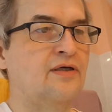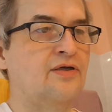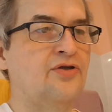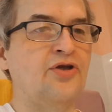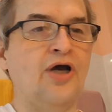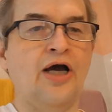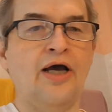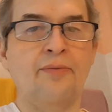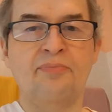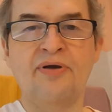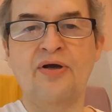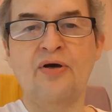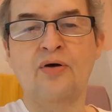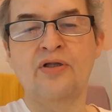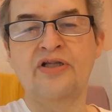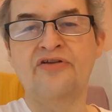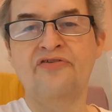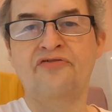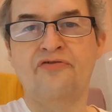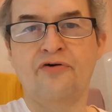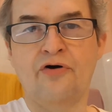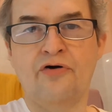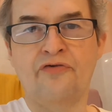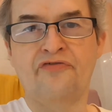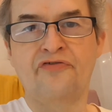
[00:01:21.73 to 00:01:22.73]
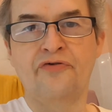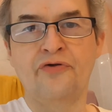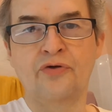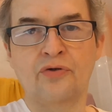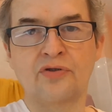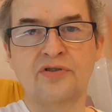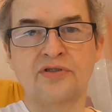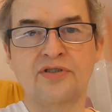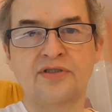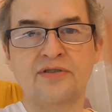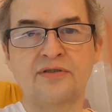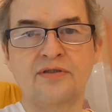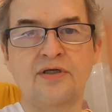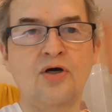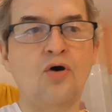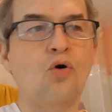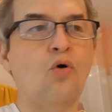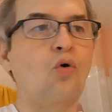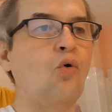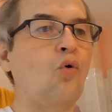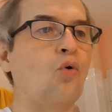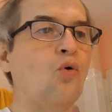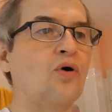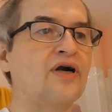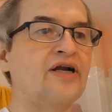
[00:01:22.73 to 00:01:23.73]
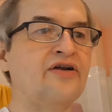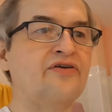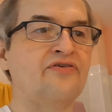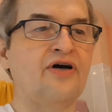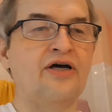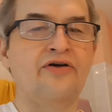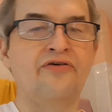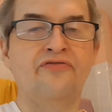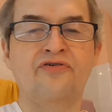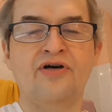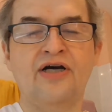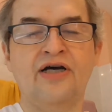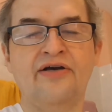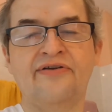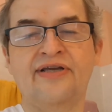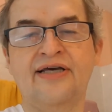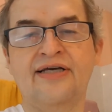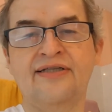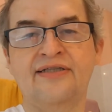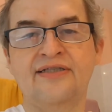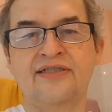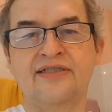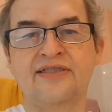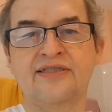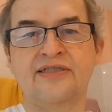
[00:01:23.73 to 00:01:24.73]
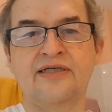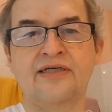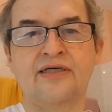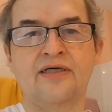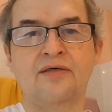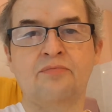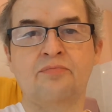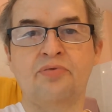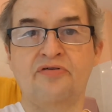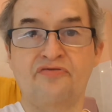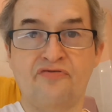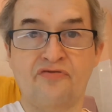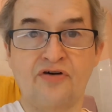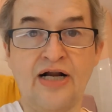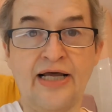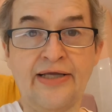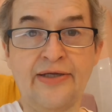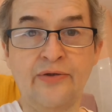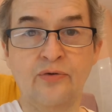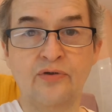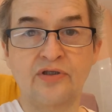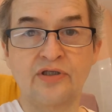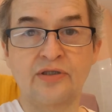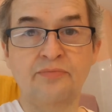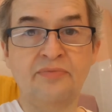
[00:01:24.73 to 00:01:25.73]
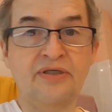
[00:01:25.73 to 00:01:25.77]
I pay only 5 euros. Or if I get this Befreiung,